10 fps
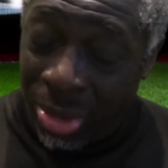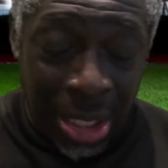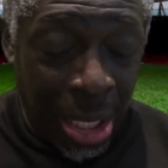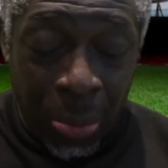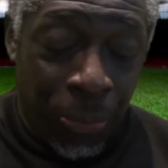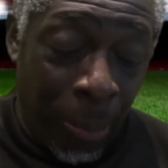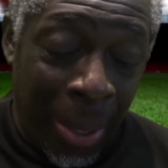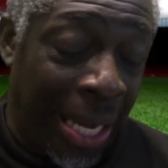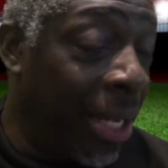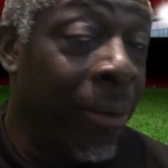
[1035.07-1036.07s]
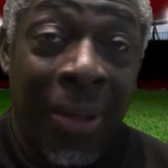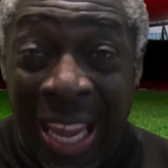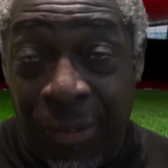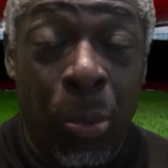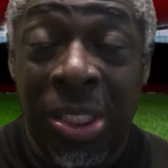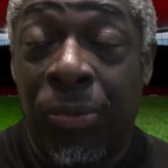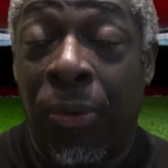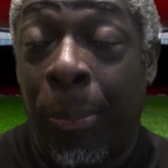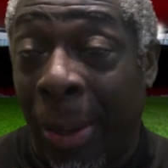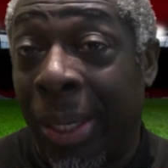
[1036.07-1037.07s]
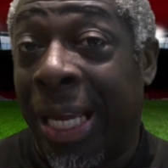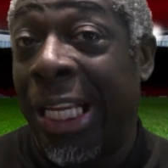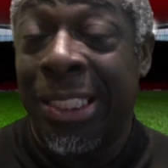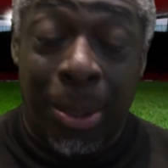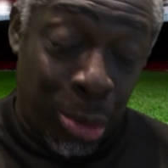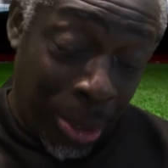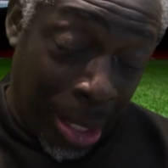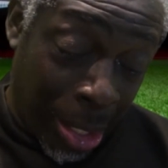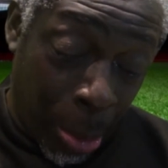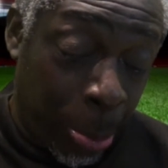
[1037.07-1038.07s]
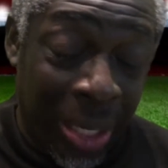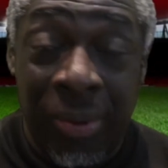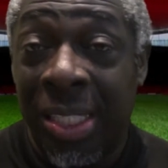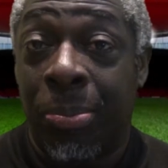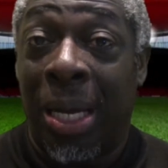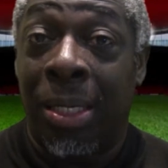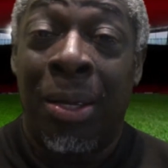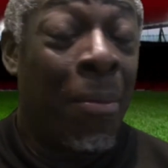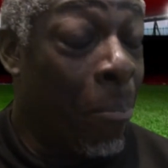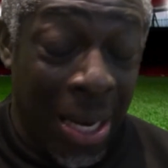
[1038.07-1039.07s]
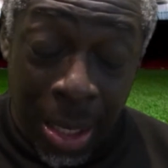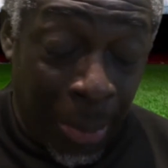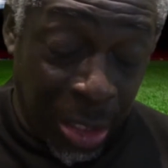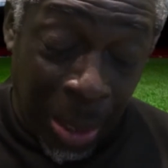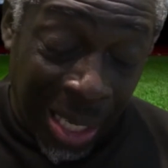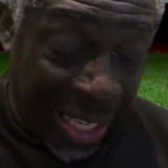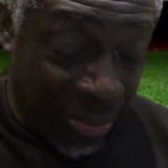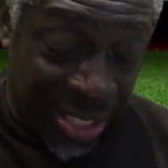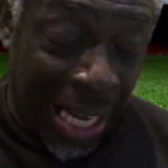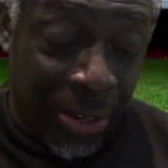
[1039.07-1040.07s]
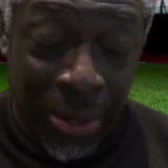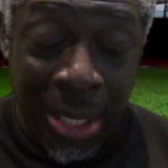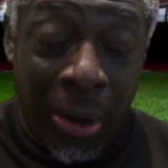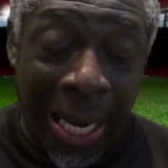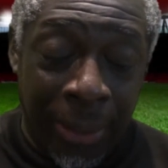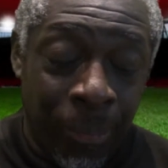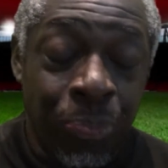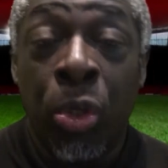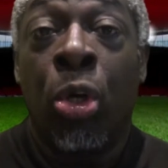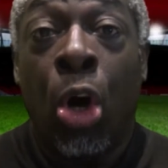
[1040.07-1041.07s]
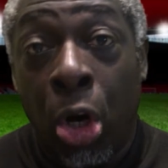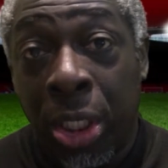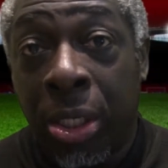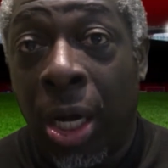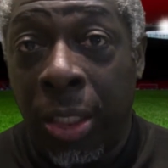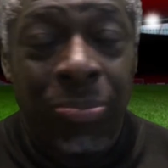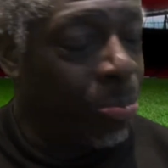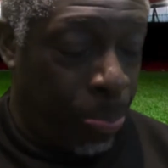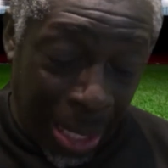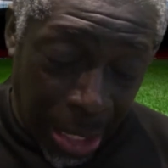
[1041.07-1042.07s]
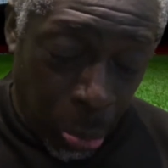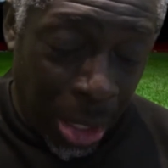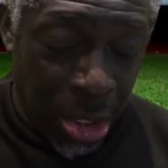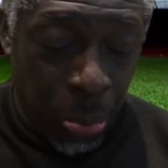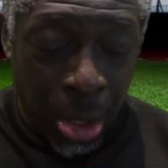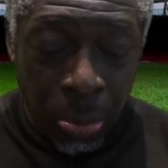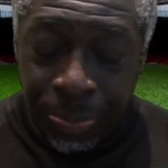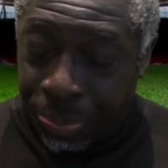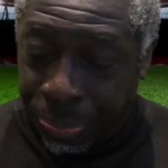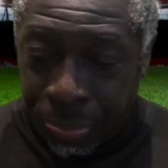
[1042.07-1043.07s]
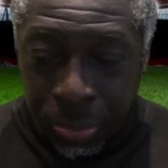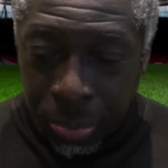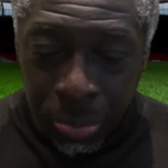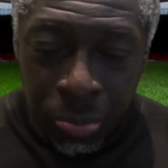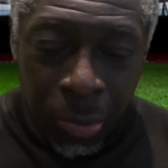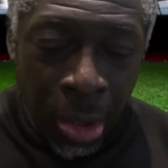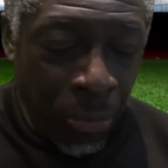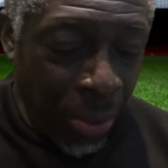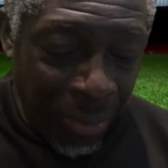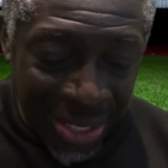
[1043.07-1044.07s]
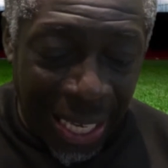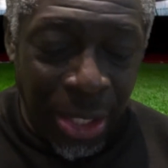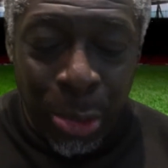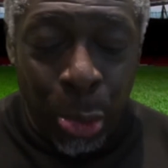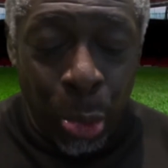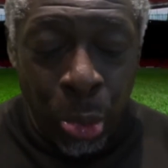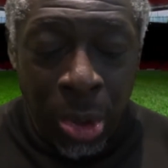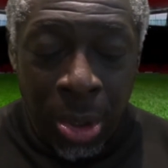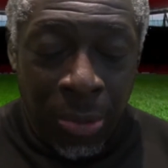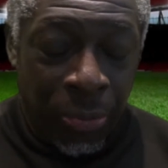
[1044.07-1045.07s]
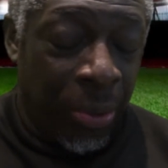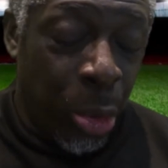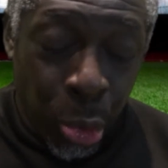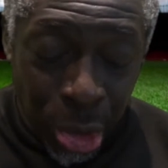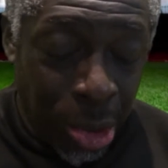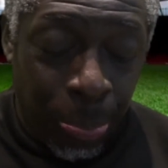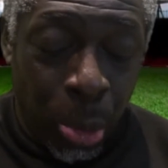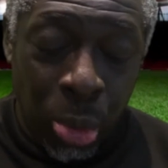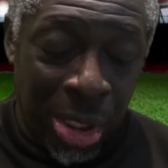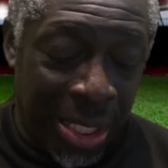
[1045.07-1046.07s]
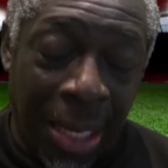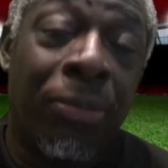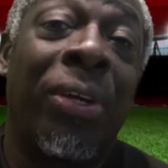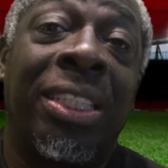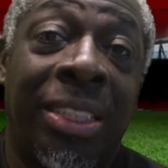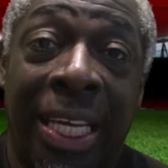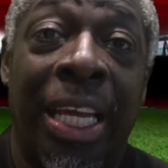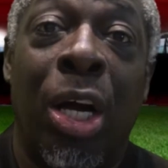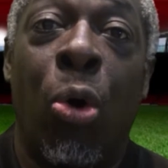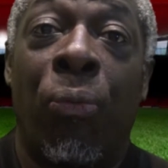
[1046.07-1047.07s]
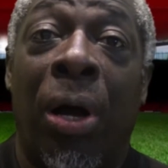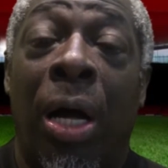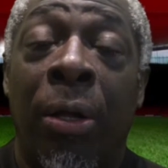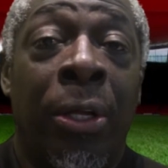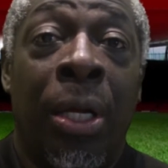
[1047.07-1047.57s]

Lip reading: you know, for me, if it wasn't for Aubameyang getting his hat-trick, I would be giving this man of the match. But I'm going to give Saka a 9. Odegaard played well as well. Very technical, very good on the ball, just kept things ticking over,